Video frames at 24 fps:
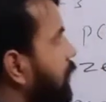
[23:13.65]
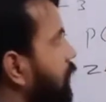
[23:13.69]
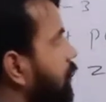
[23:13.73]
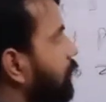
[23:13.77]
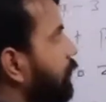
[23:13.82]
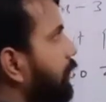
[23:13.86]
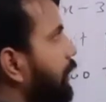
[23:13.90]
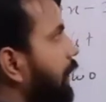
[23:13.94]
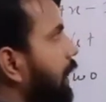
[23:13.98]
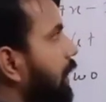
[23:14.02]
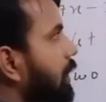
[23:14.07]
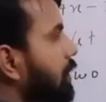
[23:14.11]
we
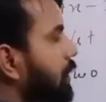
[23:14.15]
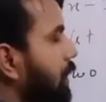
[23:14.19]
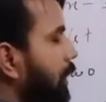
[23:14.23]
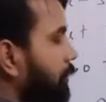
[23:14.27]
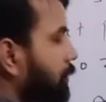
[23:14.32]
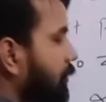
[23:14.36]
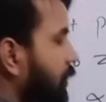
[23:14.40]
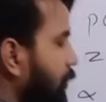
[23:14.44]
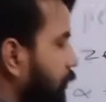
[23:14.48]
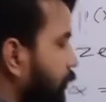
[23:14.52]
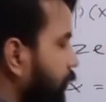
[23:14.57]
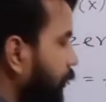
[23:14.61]
can
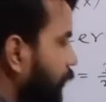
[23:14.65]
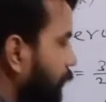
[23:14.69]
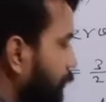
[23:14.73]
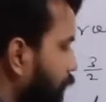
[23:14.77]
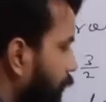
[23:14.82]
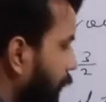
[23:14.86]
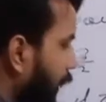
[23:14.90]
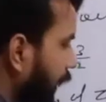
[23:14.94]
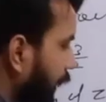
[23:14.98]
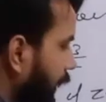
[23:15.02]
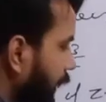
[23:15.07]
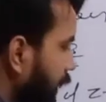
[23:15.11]
substitute
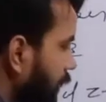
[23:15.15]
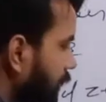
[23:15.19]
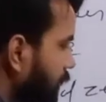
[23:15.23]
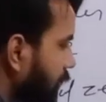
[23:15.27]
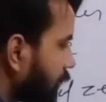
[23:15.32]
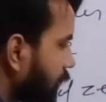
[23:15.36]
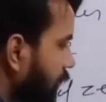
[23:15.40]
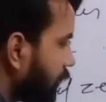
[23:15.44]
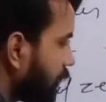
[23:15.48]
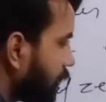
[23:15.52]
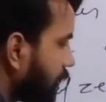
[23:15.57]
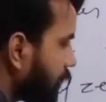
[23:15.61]
minus
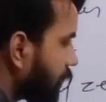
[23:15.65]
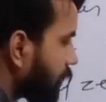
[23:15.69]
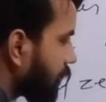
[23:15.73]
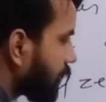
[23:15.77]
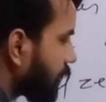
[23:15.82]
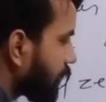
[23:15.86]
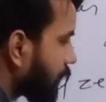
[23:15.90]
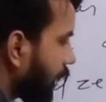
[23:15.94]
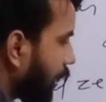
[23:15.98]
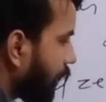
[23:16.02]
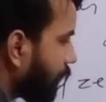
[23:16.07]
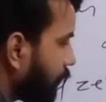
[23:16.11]

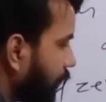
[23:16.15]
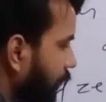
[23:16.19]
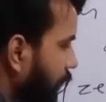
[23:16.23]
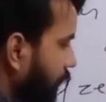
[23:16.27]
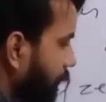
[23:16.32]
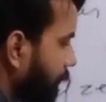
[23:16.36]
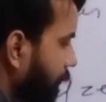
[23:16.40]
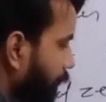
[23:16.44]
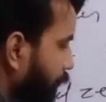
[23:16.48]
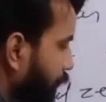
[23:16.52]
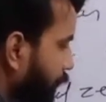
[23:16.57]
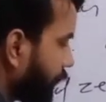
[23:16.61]

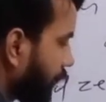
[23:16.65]
7